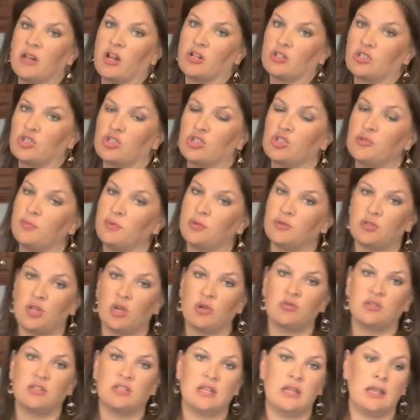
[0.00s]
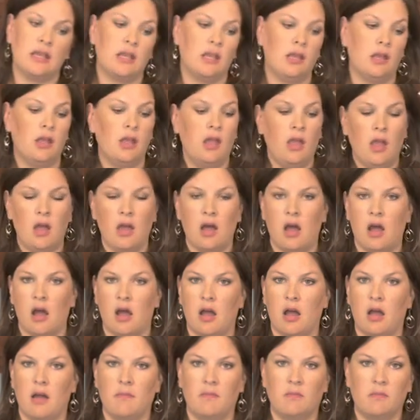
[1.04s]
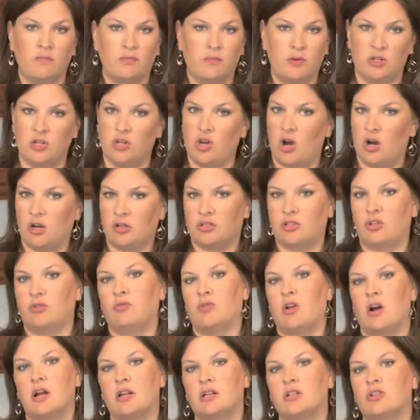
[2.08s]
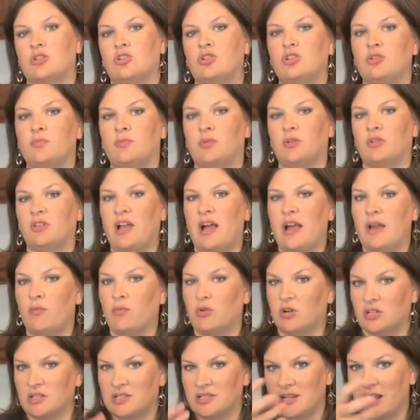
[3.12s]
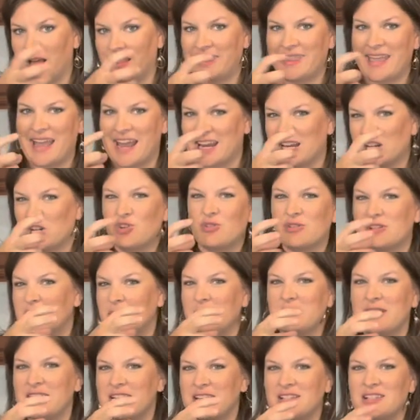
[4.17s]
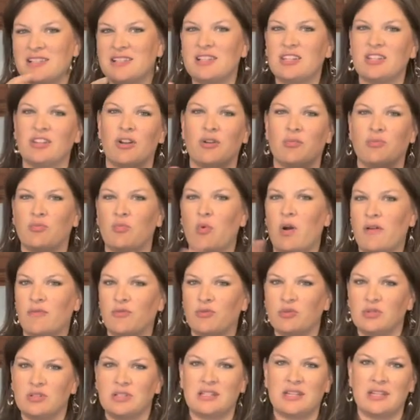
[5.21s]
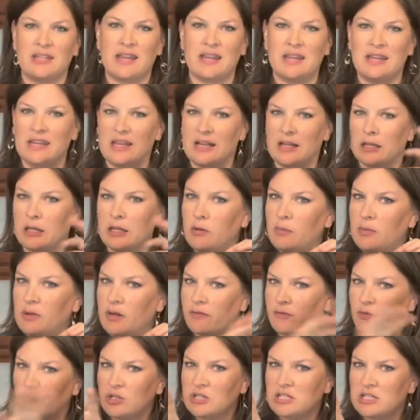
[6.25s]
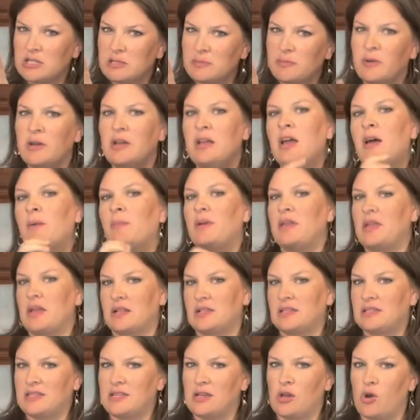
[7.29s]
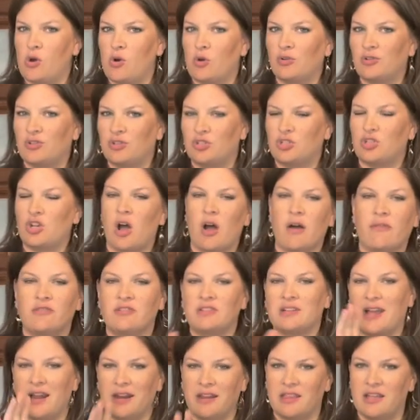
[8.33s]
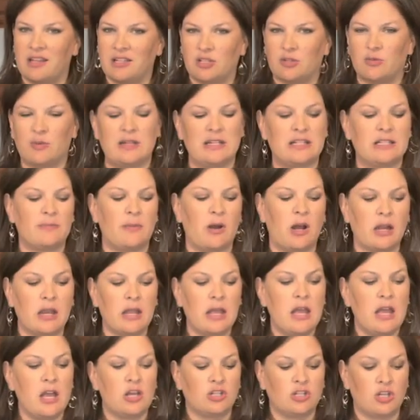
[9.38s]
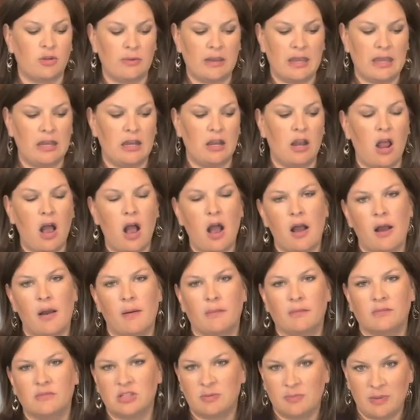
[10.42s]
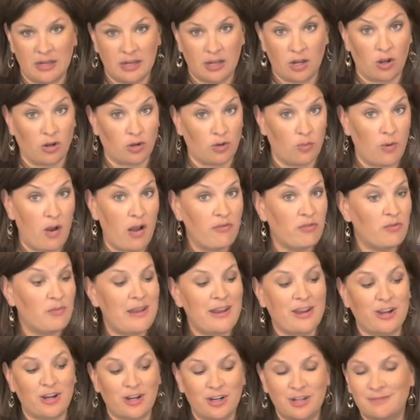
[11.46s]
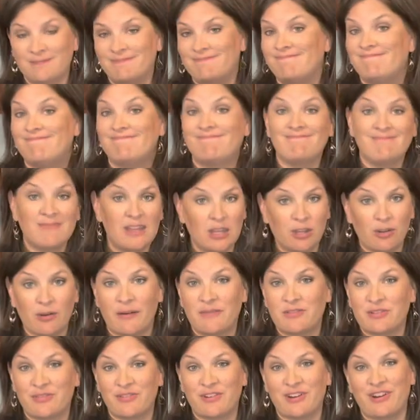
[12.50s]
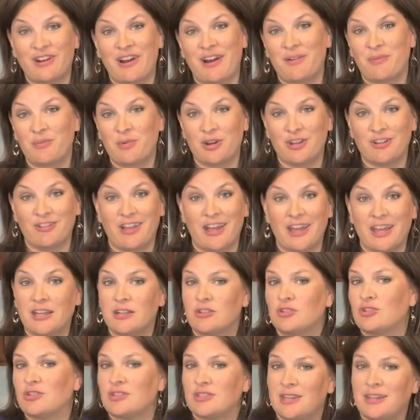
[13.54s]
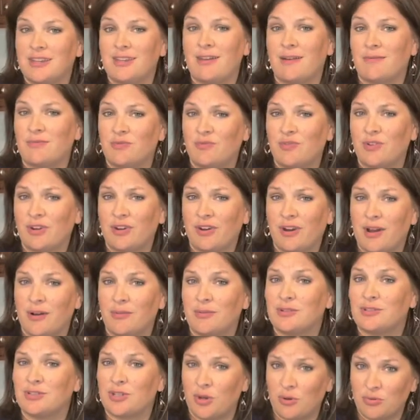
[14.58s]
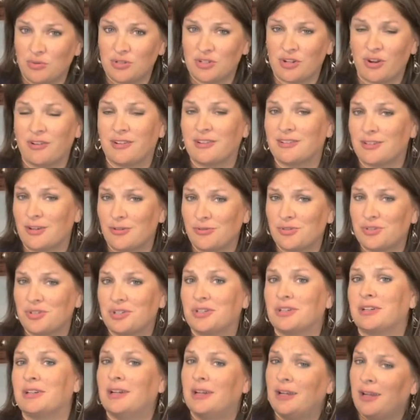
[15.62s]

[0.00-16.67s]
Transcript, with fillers: not super toasty, but also not super light where it's not that crispiness. You know, waffles tend to need a bit of crisp, but yet still soft, kind of that sweet spot. So again, depending on your waffle maker, you'll have to figure out where you like it, just like you have to figure out with toast on the toaster